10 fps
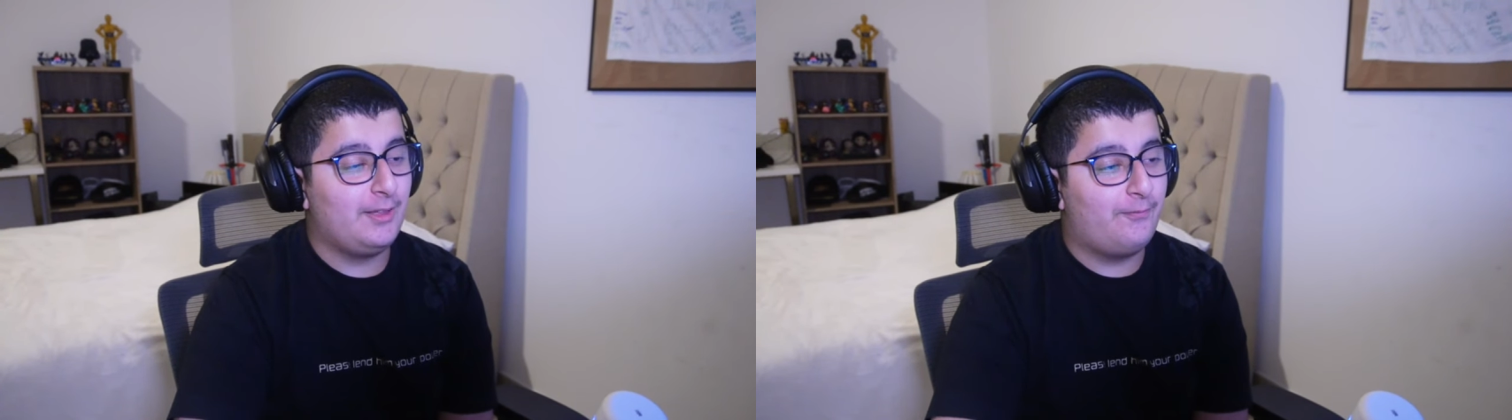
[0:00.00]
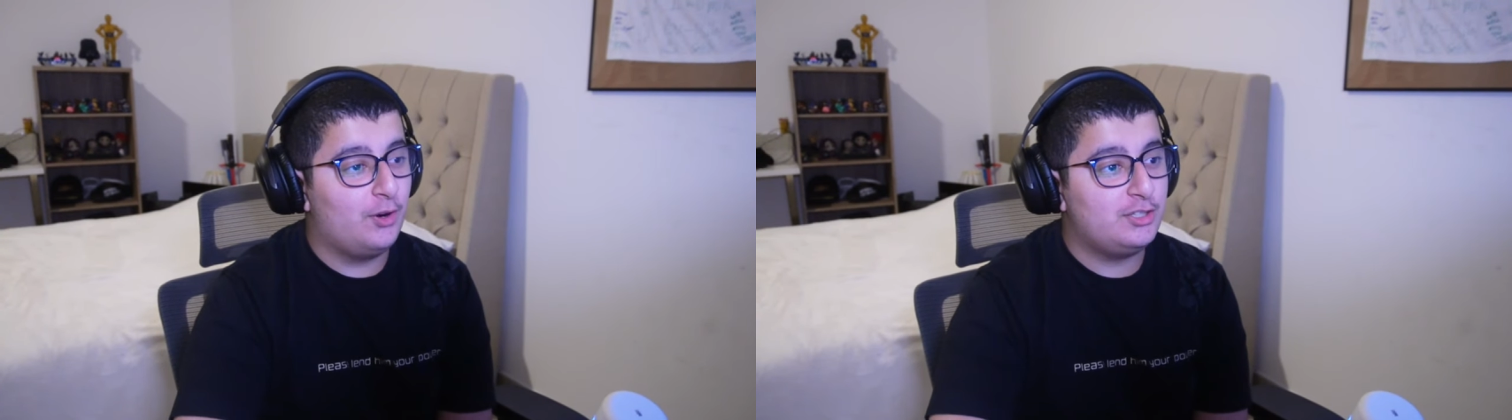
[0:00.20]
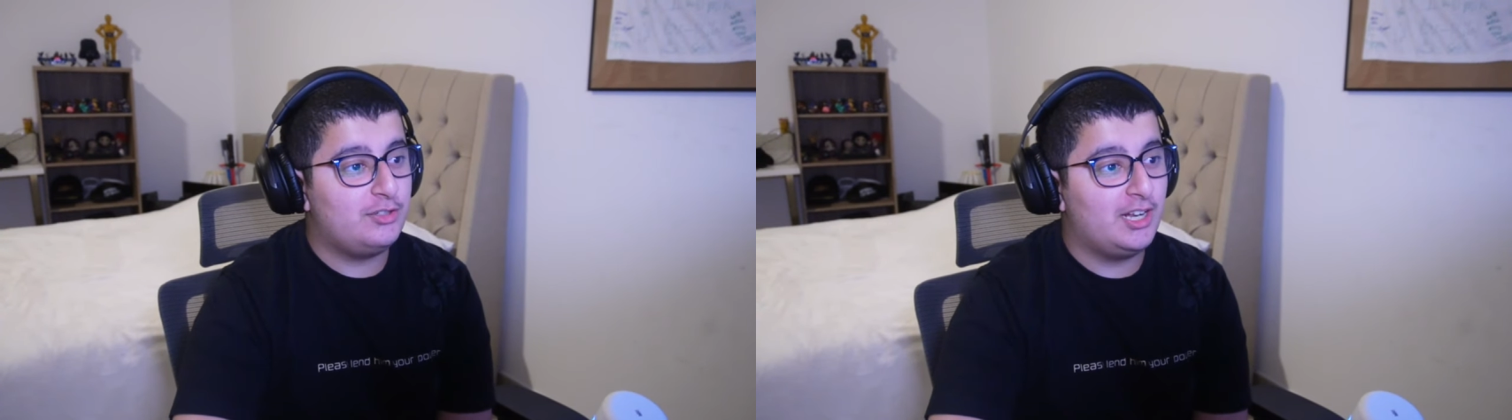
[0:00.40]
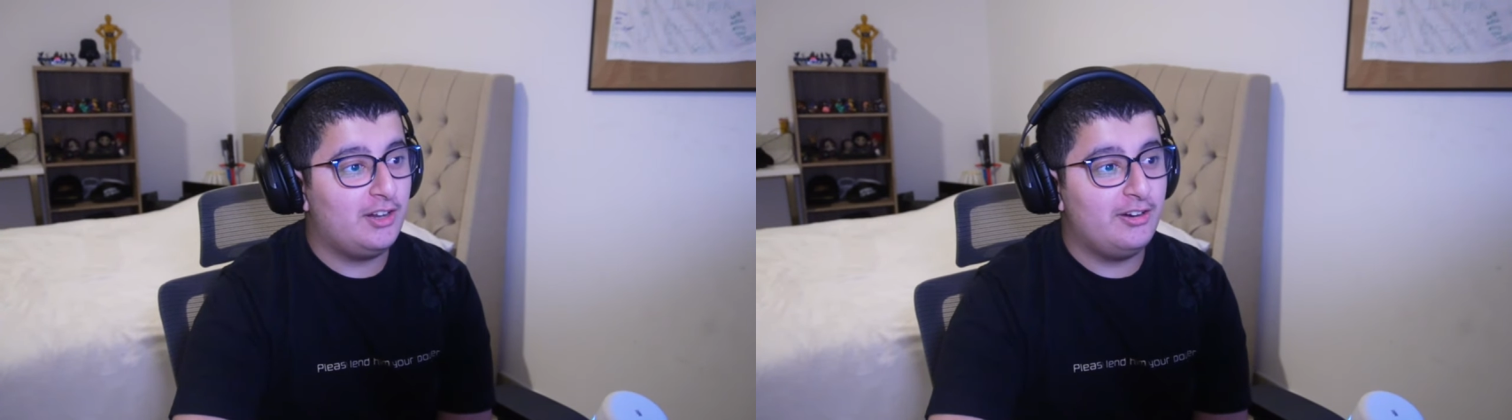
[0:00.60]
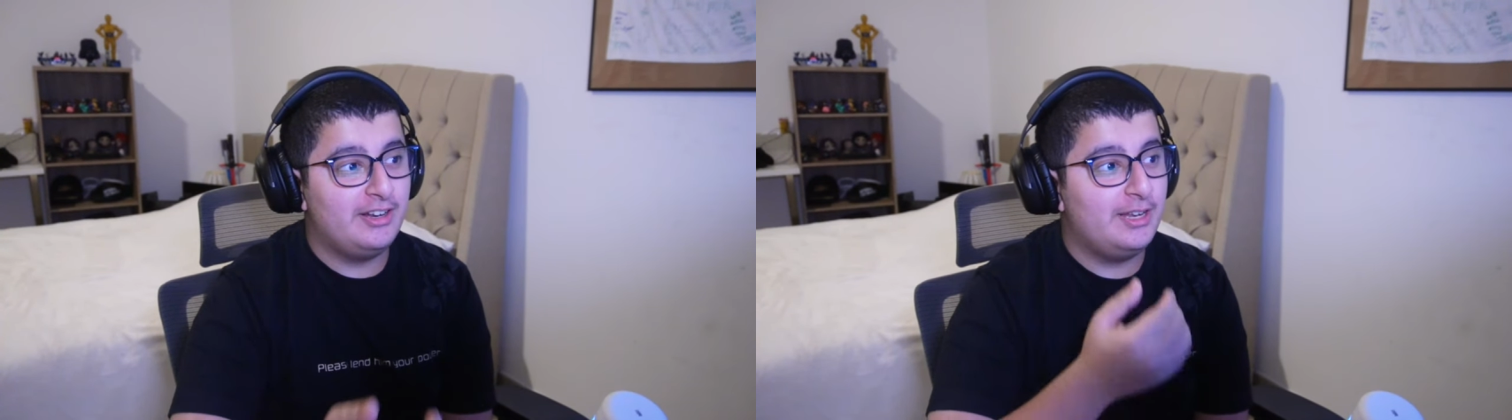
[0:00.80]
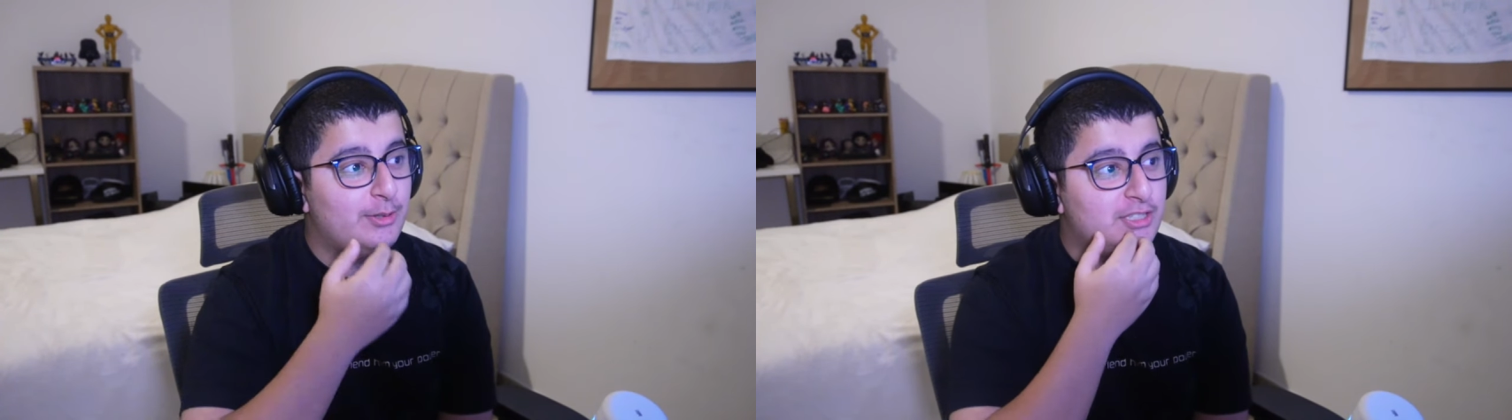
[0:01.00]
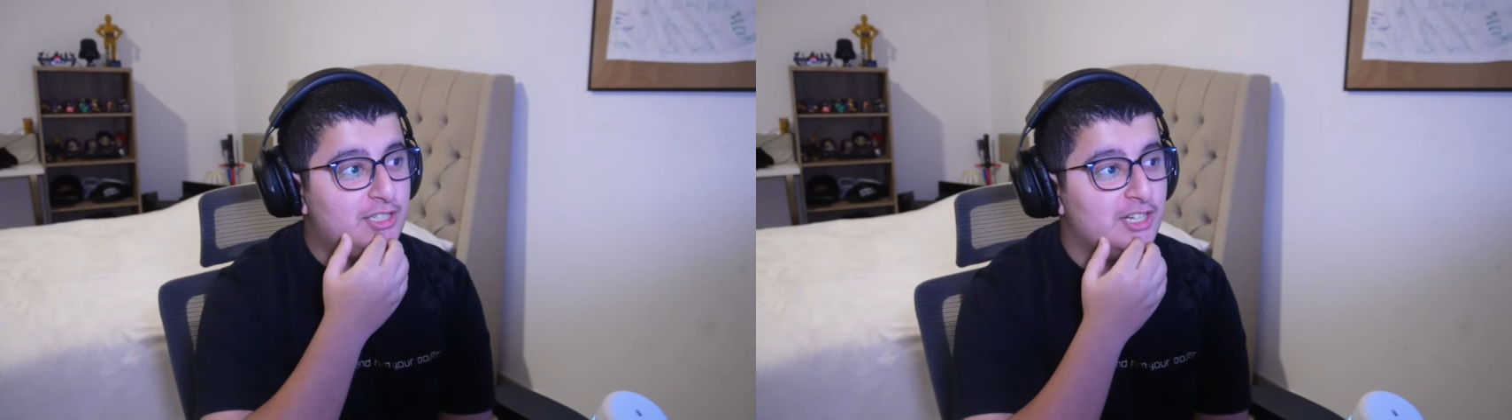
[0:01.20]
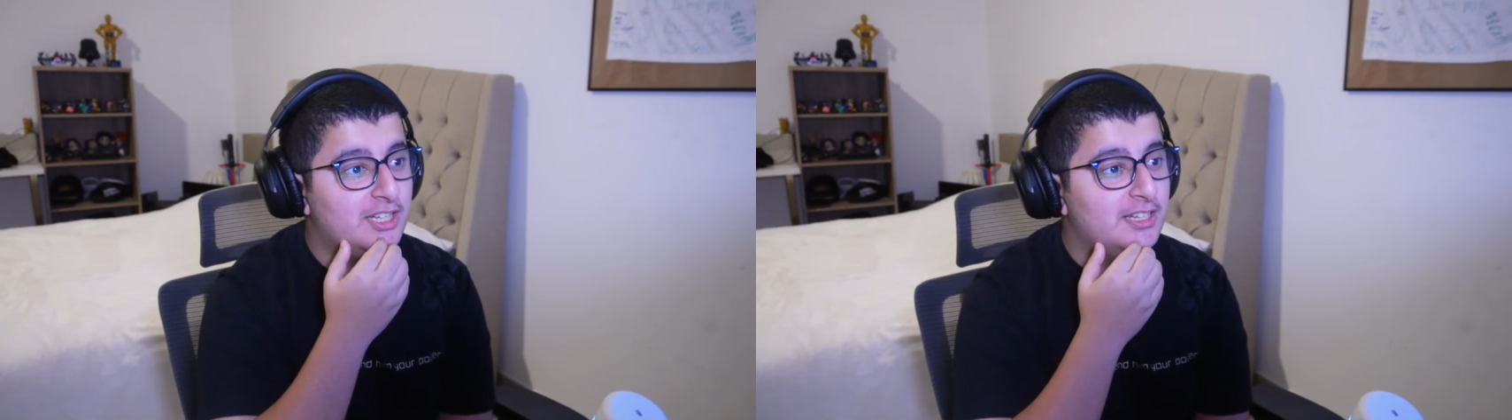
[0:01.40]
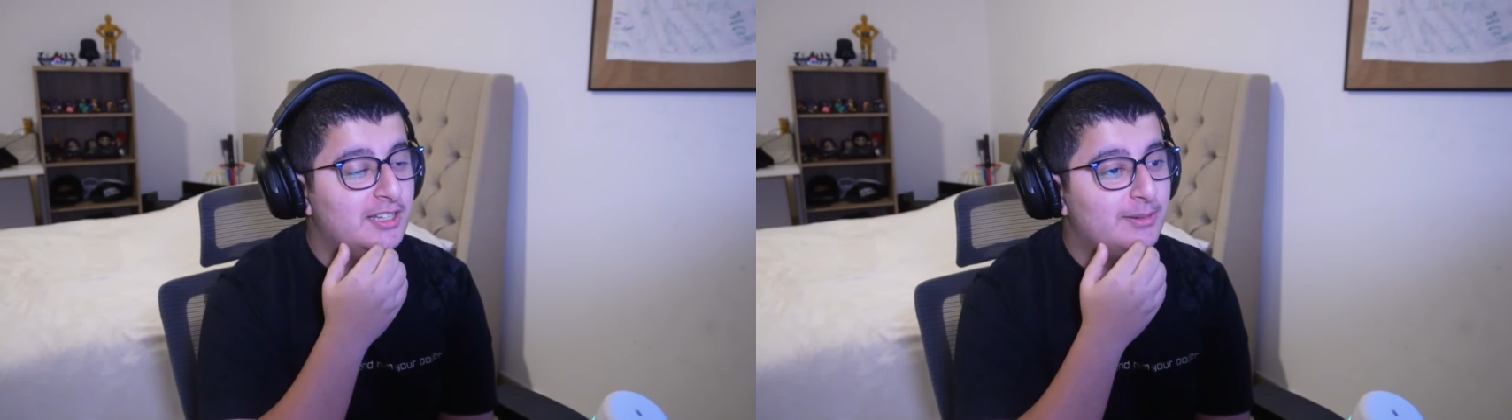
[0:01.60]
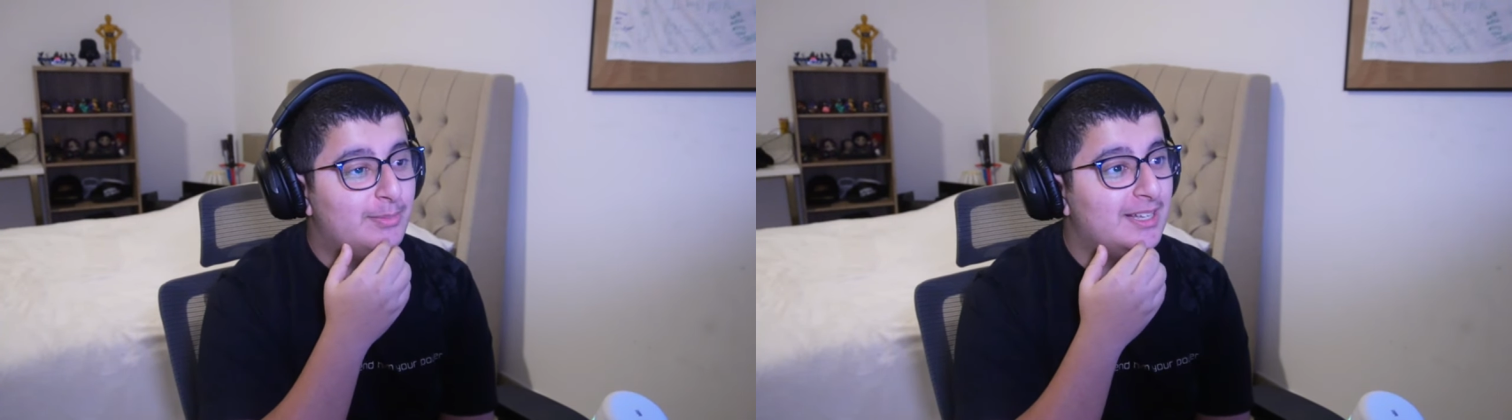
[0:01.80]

the first trailer, it was good,